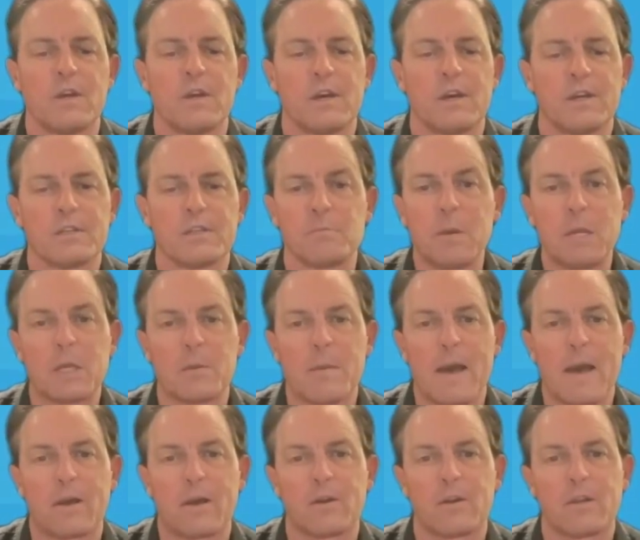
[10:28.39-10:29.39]
uh, speak
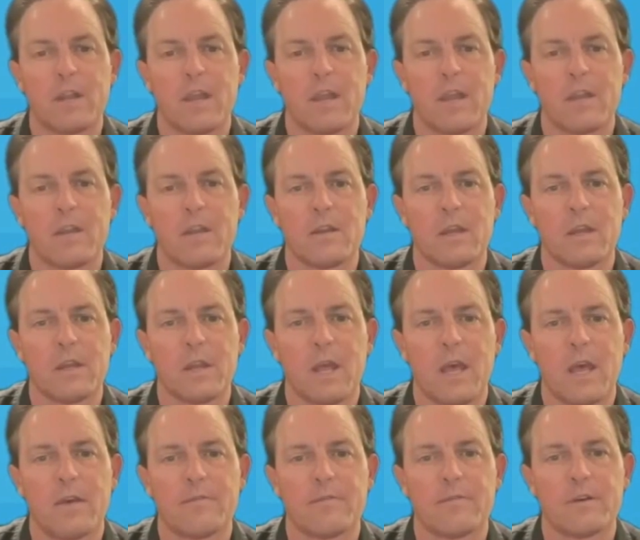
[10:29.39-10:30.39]
about it and, and
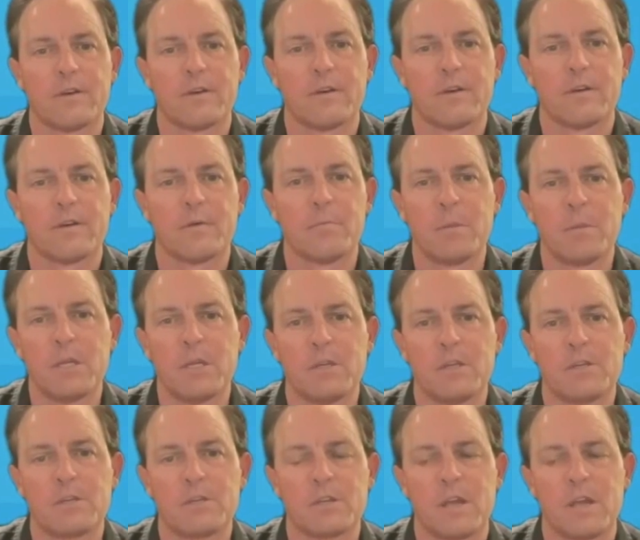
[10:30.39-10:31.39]
have uh,
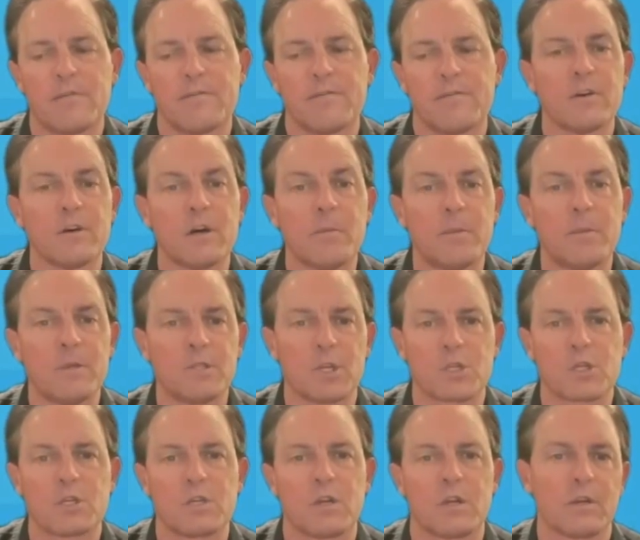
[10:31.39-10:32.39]
opinions and have a
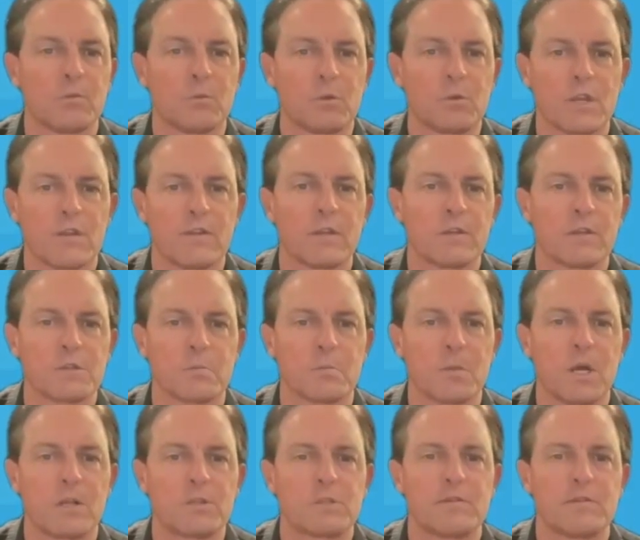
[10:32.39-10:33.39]
position on it, which I think is a
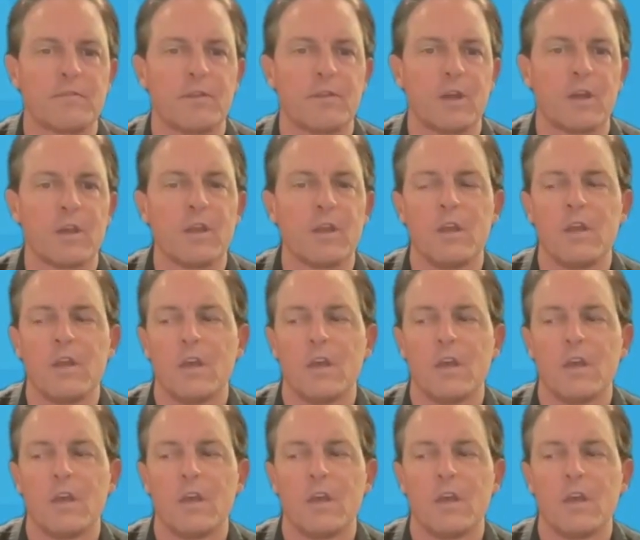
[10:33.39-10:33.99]
positive thing.